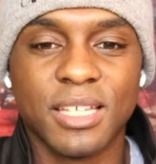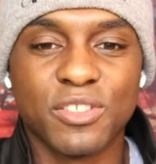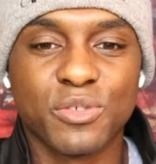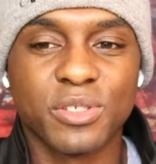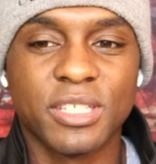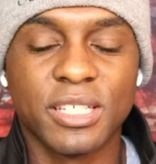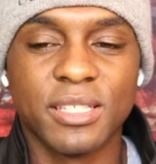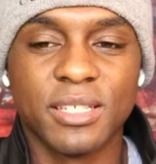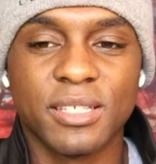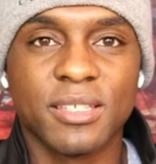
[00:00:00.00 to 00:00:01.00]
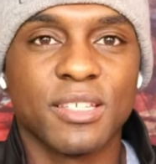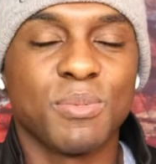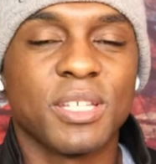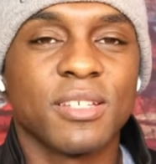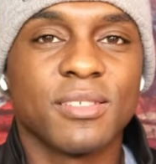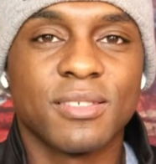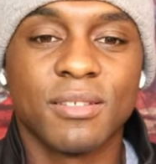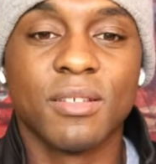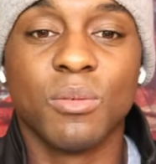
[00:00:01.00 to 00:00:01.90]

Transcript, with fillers: interested in this is because,